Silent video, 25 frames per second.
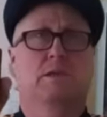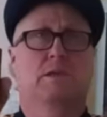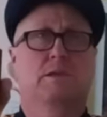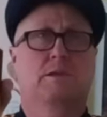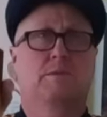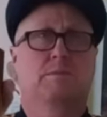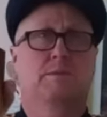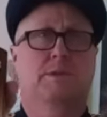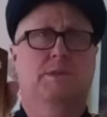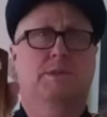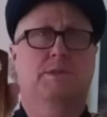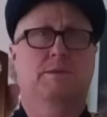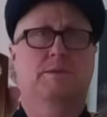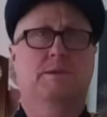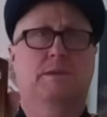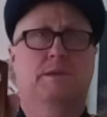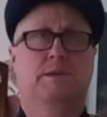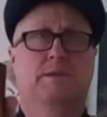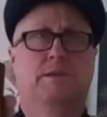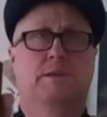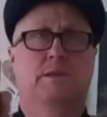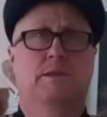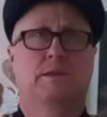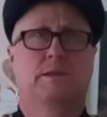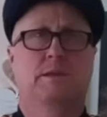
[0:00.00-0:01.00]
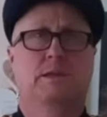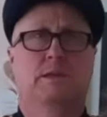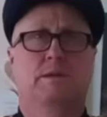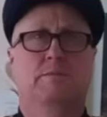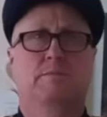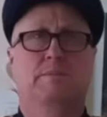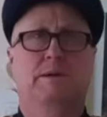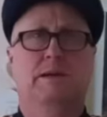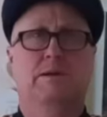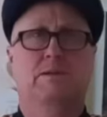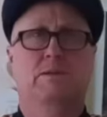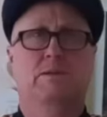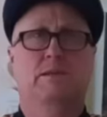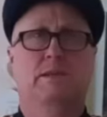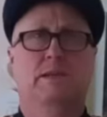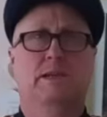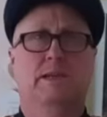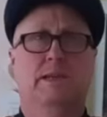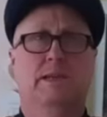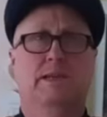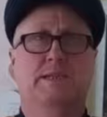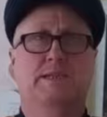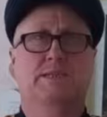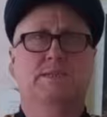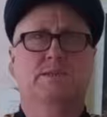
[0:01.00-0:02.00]
We'll be doing a battle
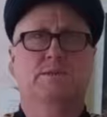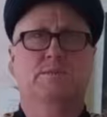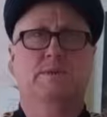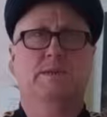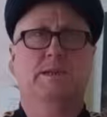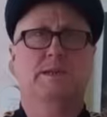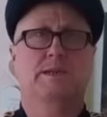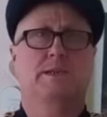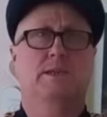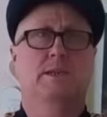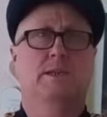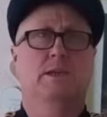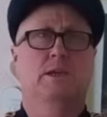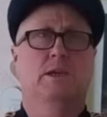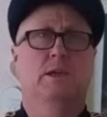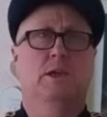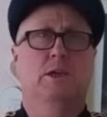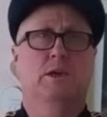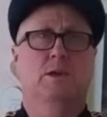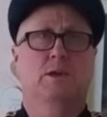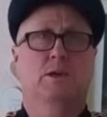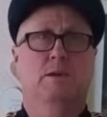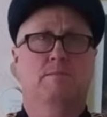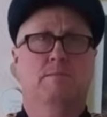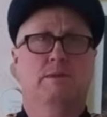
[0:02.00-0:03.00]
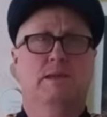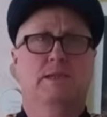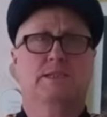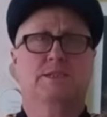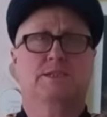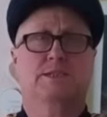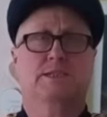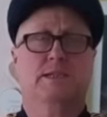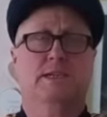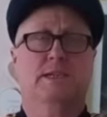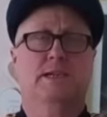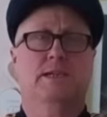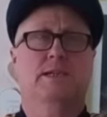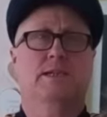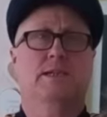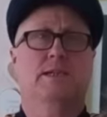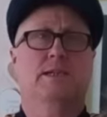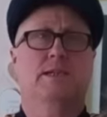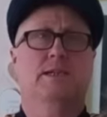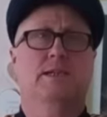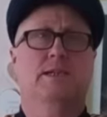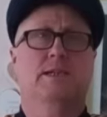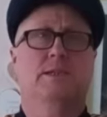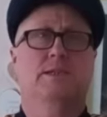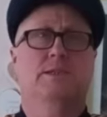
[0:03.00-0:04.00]
head to head.
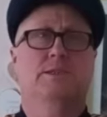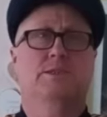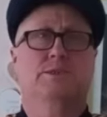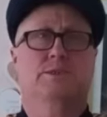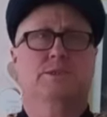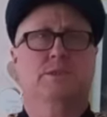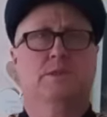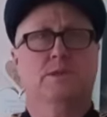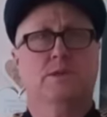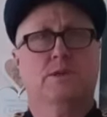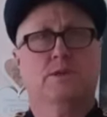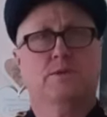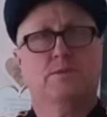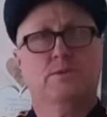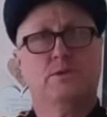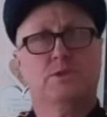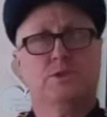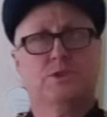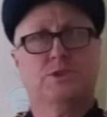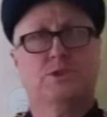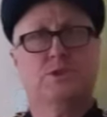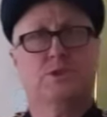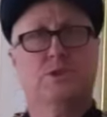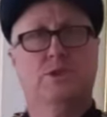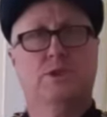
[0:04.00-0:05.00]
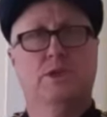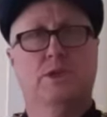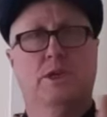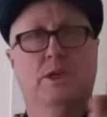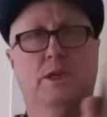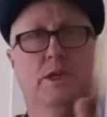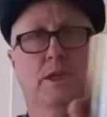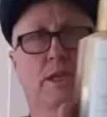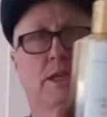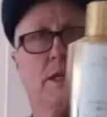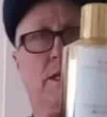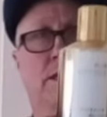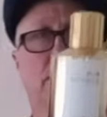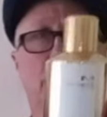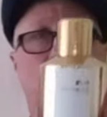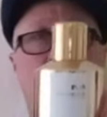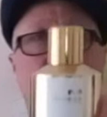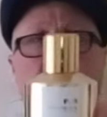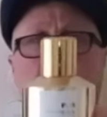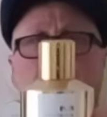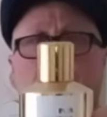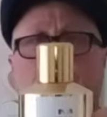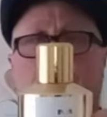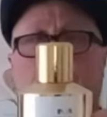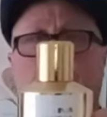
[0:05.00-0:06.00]
Mancera Instant Crush.
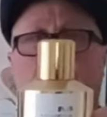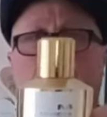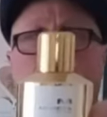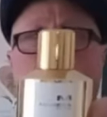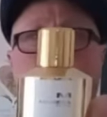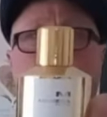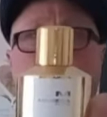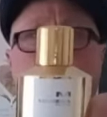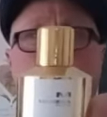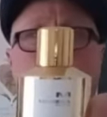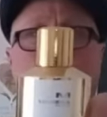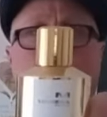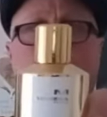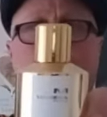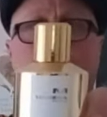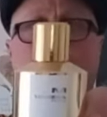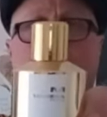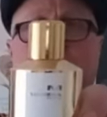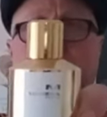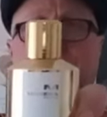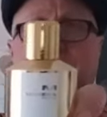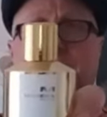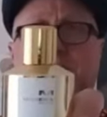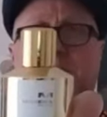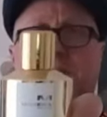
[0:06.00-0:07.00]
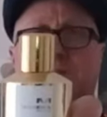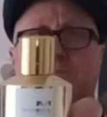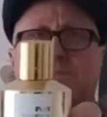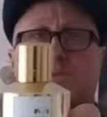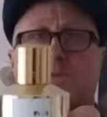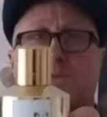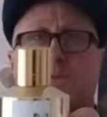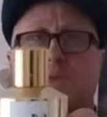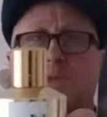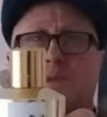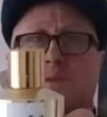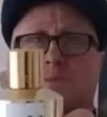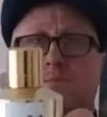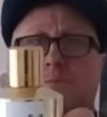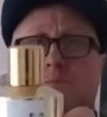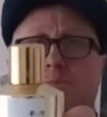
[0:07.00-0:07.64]
Show you a bit close to the camera there.